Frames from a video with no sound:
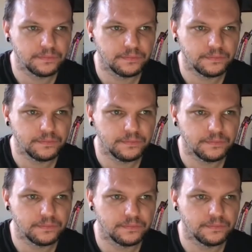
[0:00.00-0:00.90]

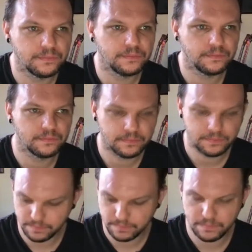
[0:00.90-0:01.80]

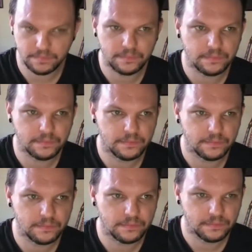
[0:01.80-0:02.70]

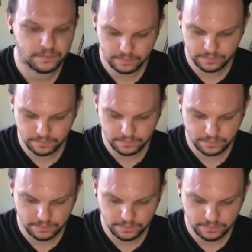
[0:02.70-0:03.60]

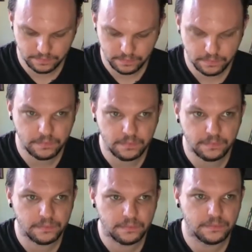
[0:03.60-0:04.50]

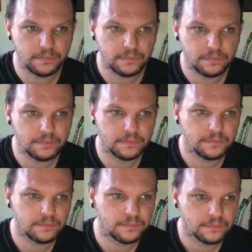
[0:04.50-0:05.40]

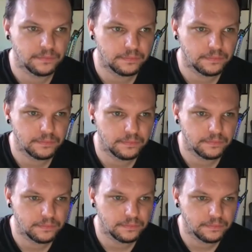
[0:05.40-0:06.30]

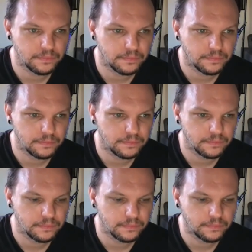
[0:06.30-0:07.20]

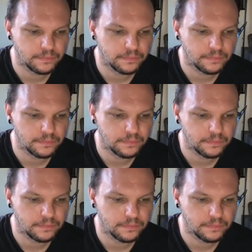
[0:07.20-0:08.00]
[no speech]